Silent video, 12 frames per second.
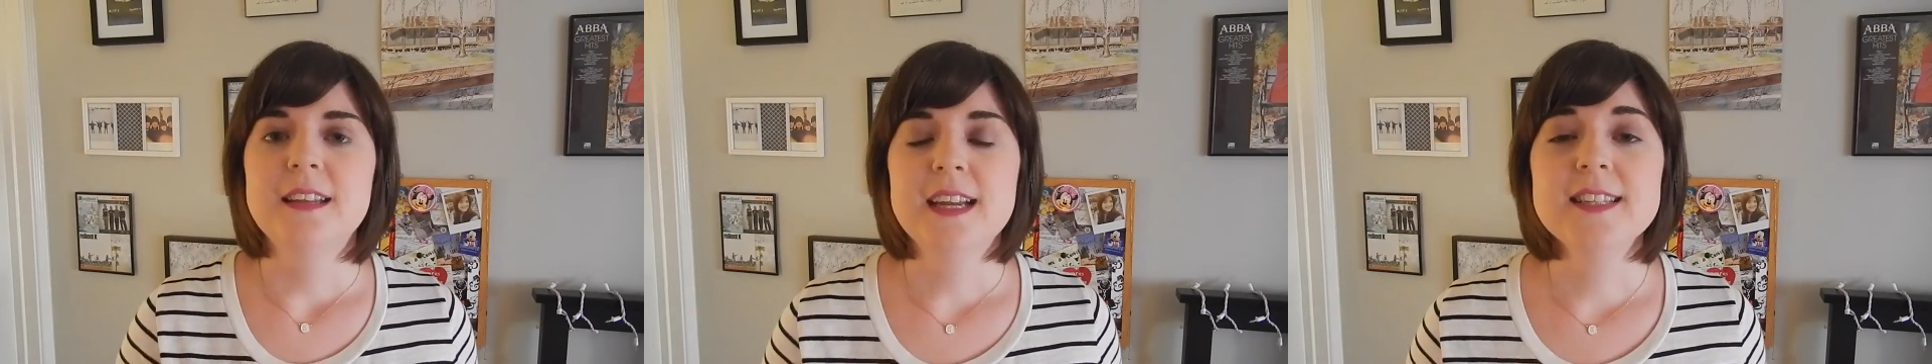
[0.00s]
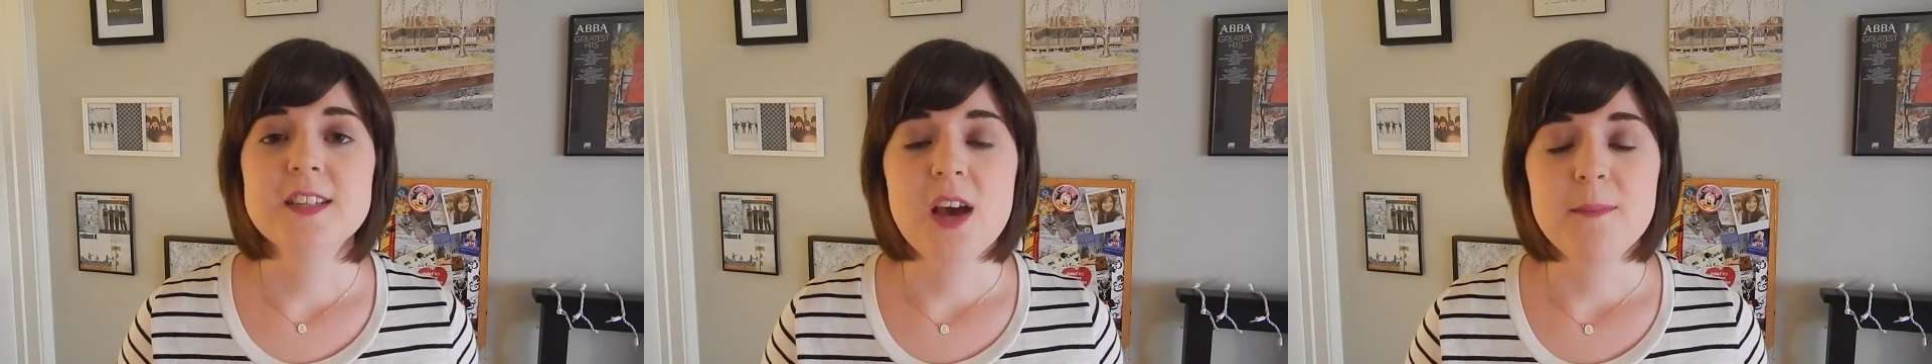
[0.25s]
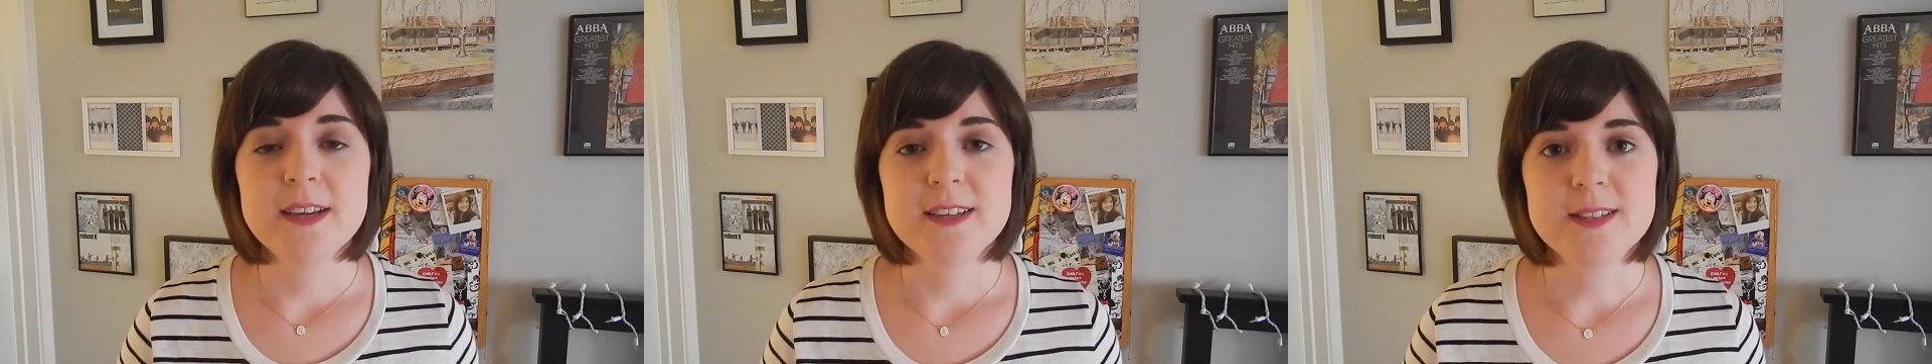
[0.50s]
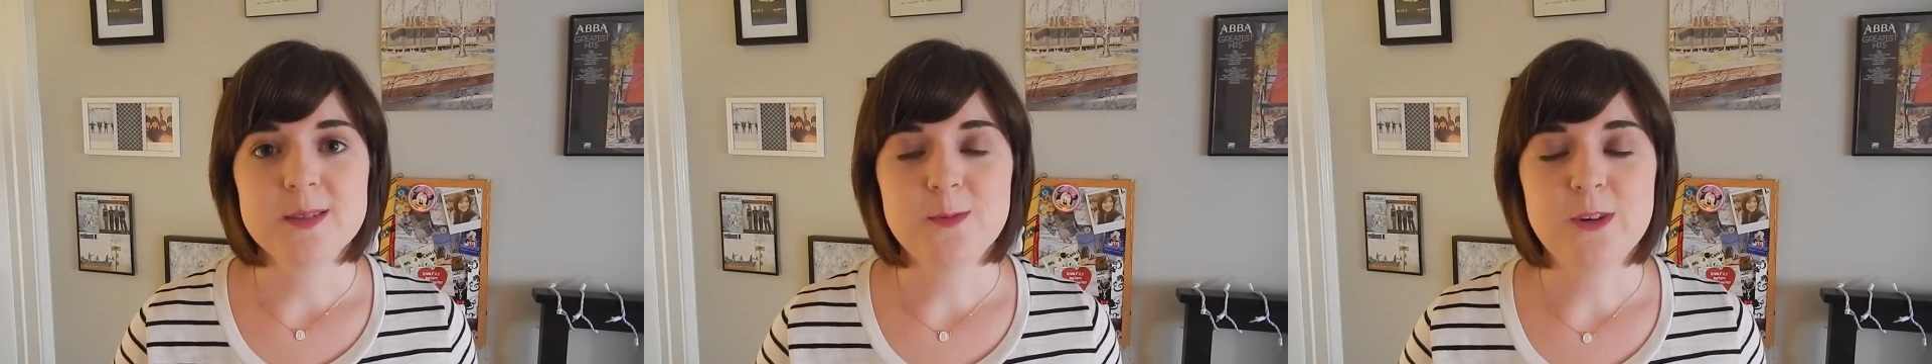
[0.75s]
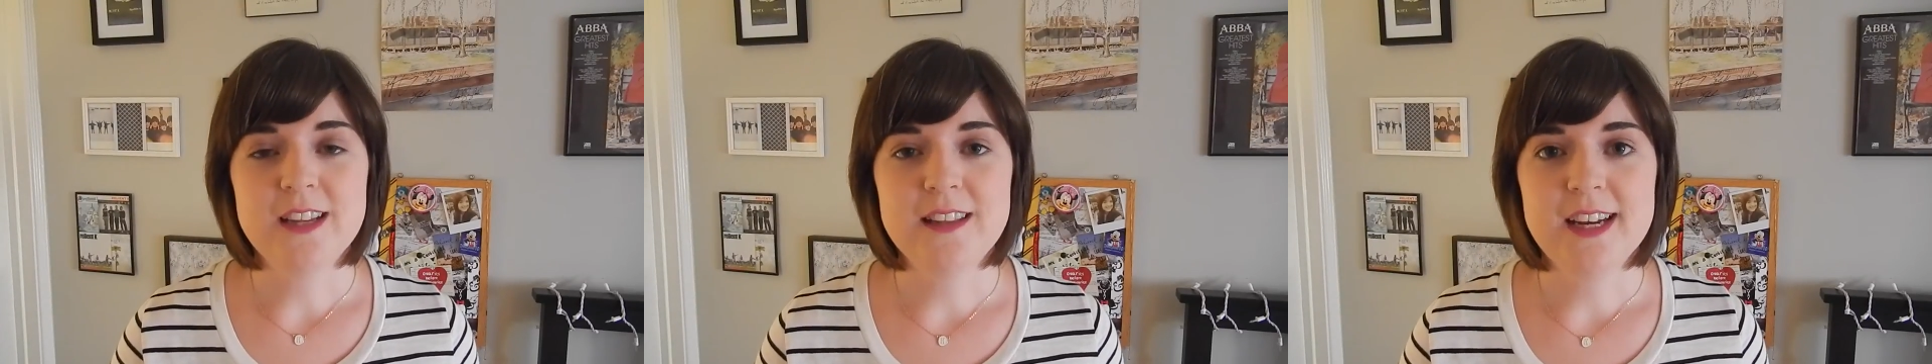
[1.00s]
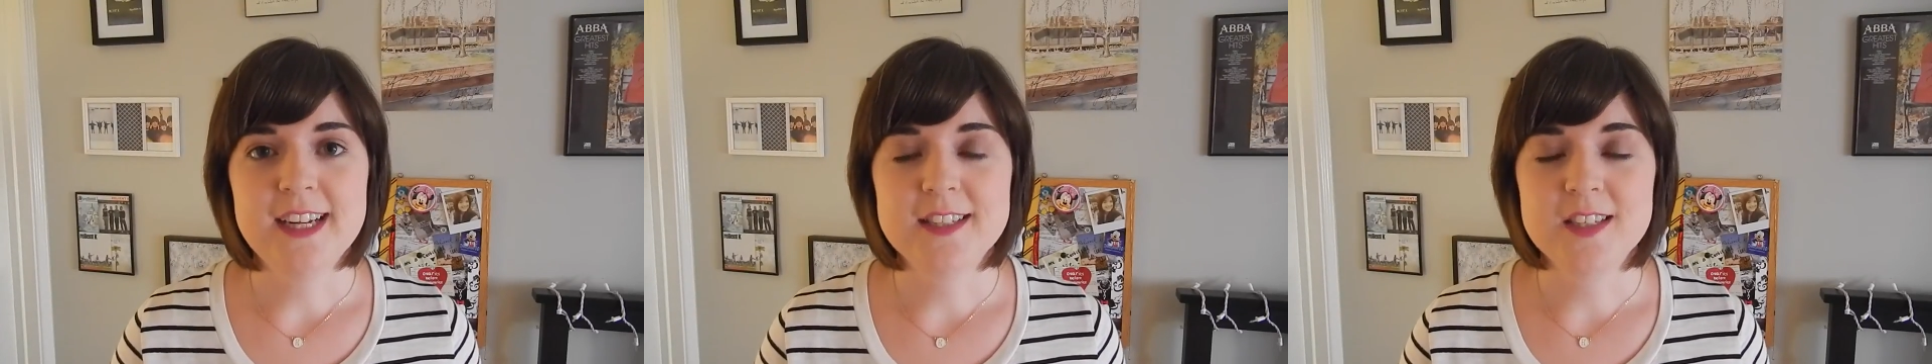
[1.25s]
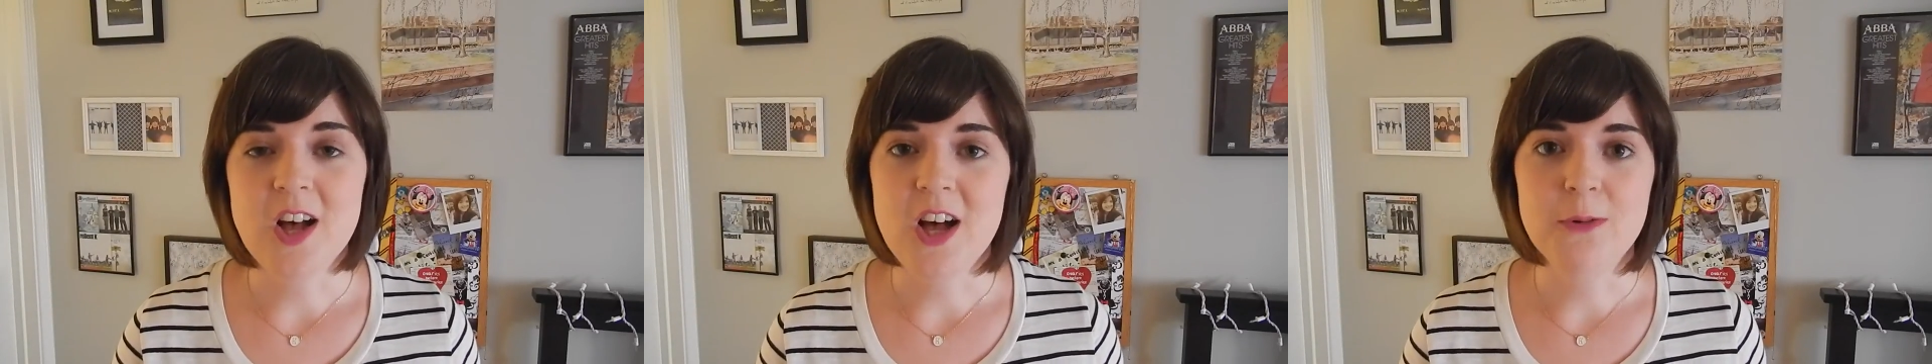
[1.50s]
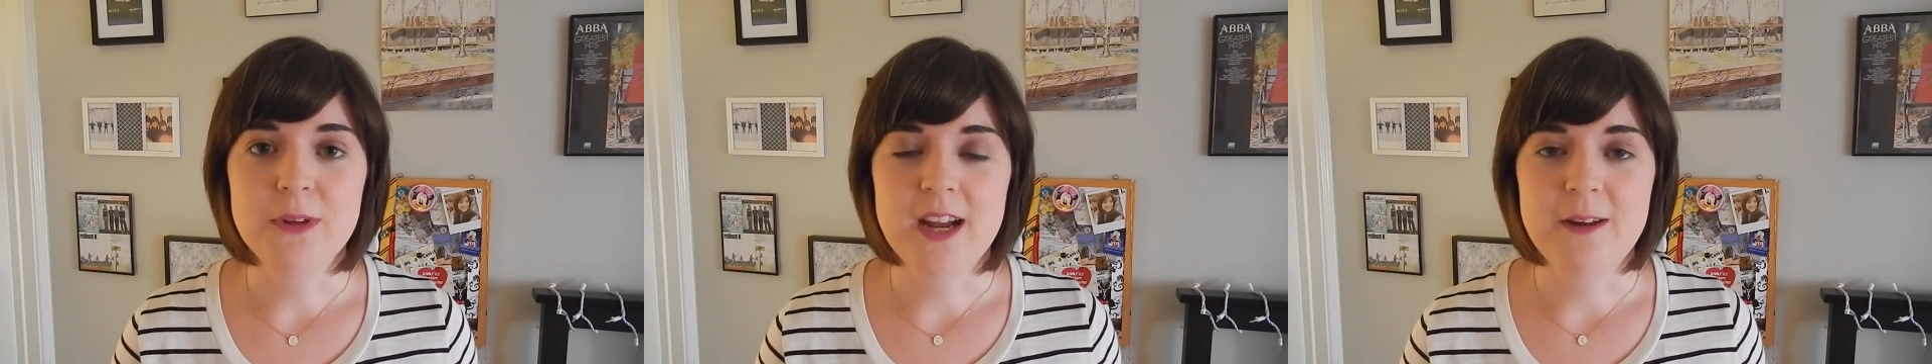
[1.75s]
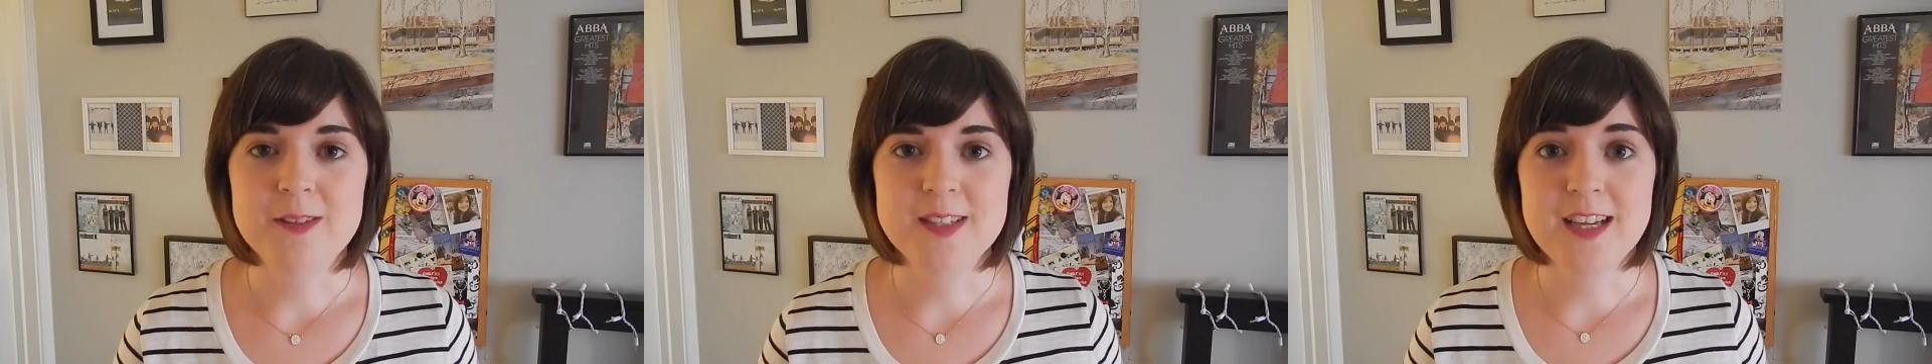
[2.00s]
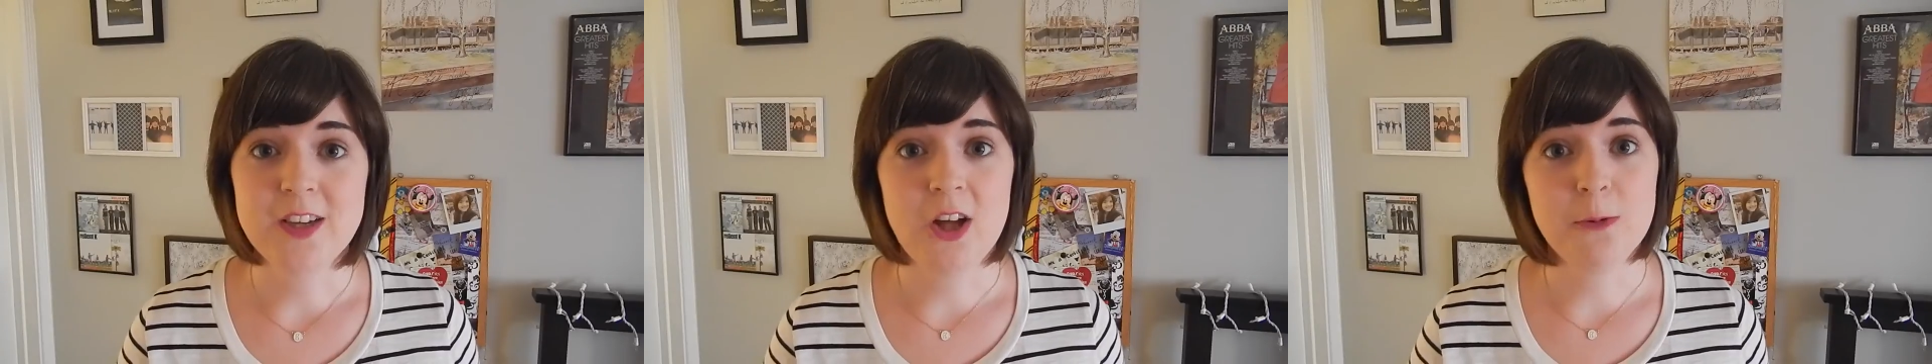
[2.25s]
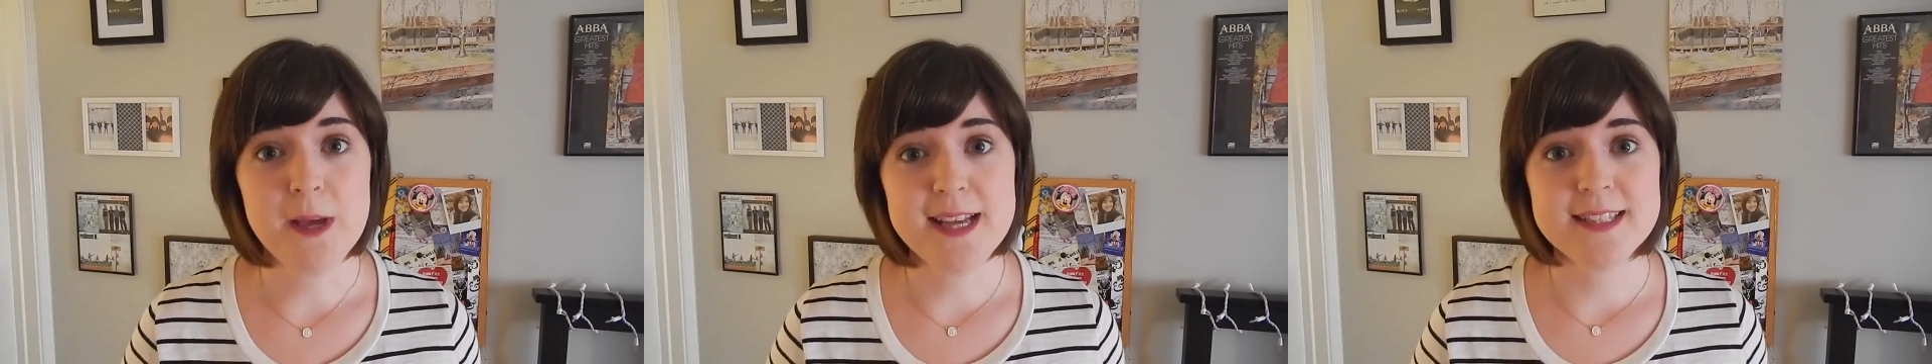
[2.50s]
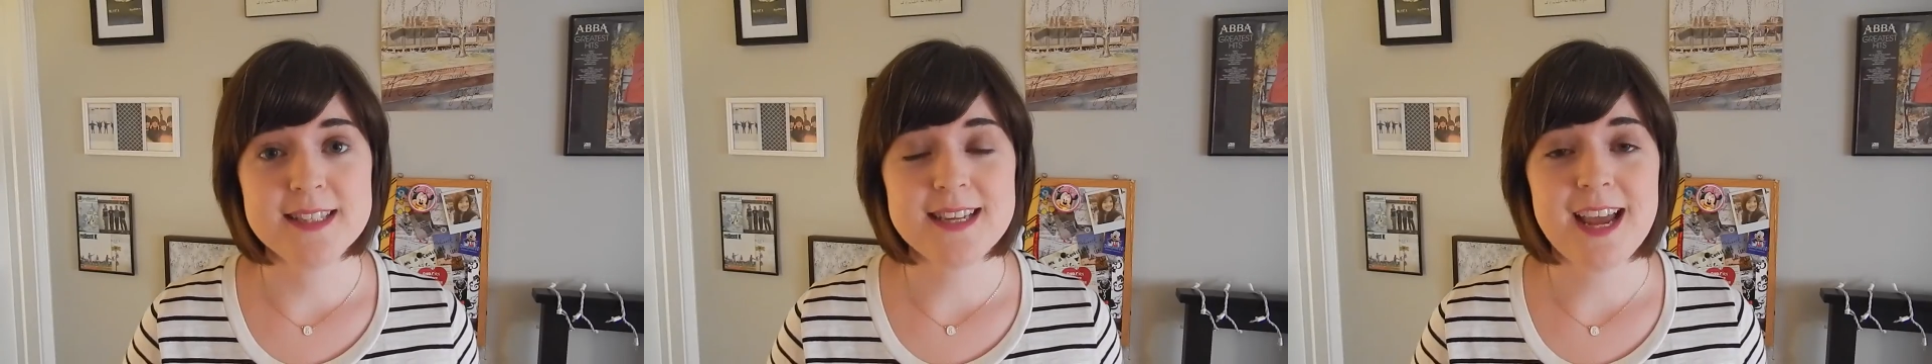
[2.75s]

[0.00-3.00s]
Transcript: The next comic is one that I saw when I was at YALLWEST